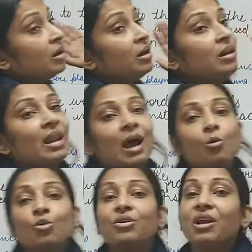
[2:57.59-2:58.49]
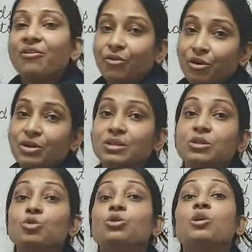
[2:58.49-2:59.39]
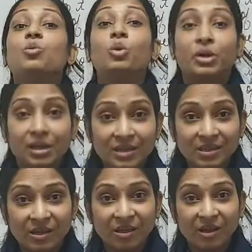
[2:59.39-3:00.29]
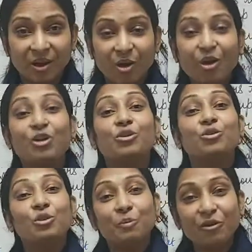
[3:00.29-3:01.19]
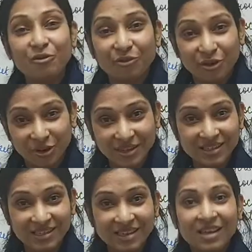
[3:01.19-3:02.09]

noun refers to the words or a group of words